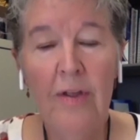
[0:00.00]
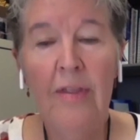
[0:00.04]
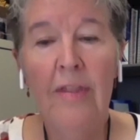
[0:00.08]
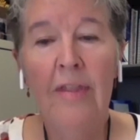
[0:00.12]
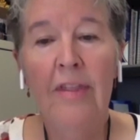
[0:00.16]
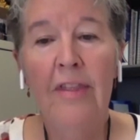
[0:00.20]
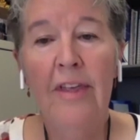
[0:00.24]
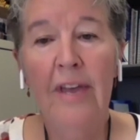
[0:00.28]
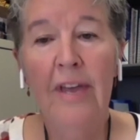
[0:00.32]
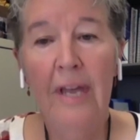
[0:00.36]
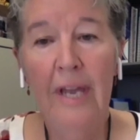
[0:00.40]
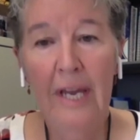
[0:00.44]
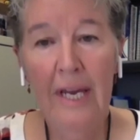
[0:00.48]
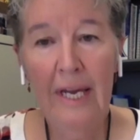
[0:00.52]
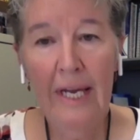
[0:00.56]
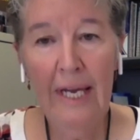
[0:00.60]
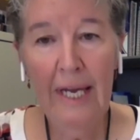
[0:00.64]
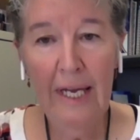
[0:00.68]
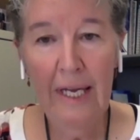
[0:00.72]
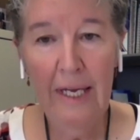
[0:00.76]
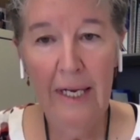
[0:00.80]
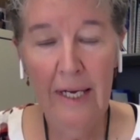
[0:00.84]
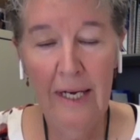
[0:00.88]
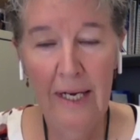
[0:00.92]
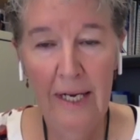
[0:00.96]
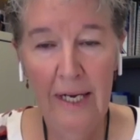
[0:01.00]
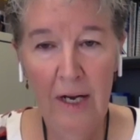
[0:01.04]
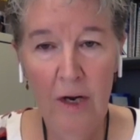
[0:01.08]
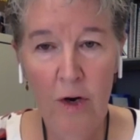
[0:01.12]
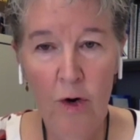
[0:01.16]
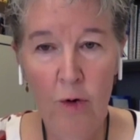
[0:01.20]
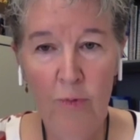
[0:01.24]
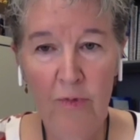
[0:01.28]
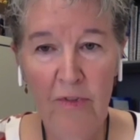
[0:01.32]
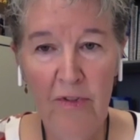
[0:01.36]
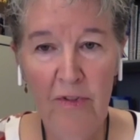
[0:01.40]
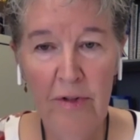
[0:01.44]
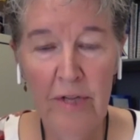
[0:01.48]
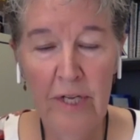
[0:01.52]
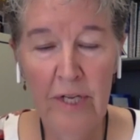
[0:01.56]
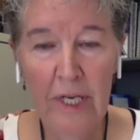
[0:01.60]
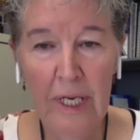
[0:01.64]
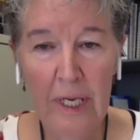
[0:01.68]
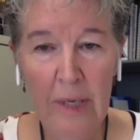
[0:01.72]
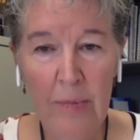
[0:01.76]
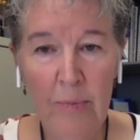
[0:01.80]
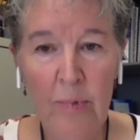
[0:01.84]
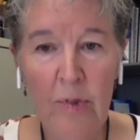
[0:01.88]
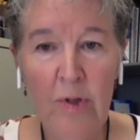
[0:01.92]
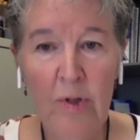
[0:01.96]
they can hopefully
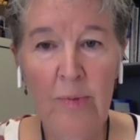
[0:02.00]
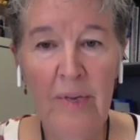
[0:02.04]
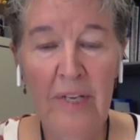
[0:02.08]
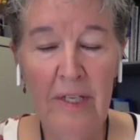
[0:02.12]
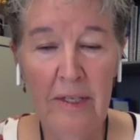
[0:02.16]
implement